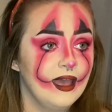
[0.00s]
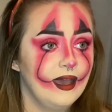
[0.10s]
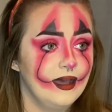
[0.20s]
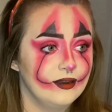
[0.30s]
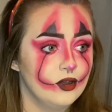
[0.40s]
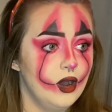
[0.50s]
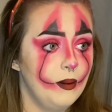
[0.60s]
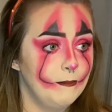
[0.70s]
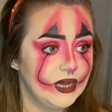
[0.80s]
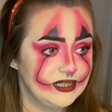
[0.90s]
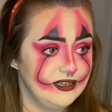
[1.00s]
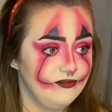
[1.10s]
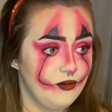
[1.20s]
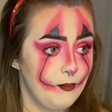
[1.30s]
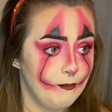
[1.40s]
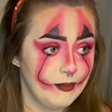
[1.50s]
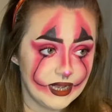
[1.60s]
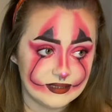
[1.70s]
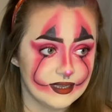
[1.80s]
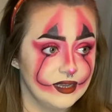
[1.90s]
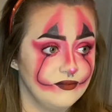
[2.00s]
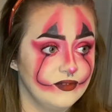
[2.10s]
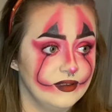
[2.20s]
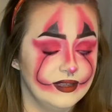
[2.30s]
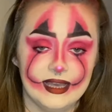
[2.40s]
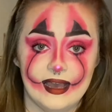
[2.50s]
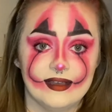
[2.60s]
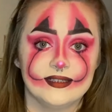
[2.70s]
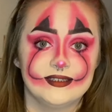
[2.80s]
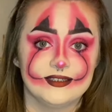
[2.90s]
and got a massive yes.